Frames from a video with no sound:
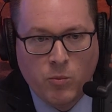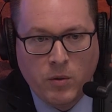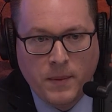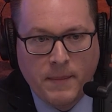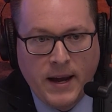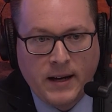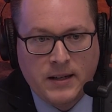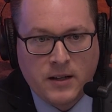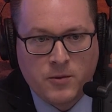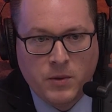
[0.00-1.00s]
and we'll be back
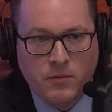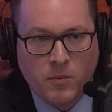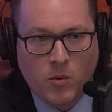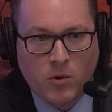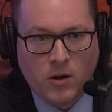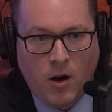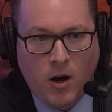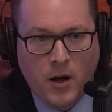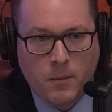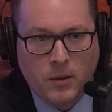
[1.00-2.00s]
next week for more
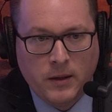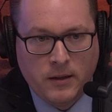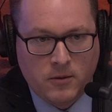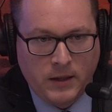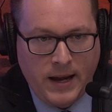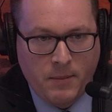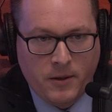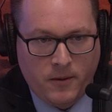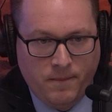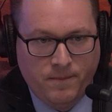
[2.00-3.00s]
on Political Capital.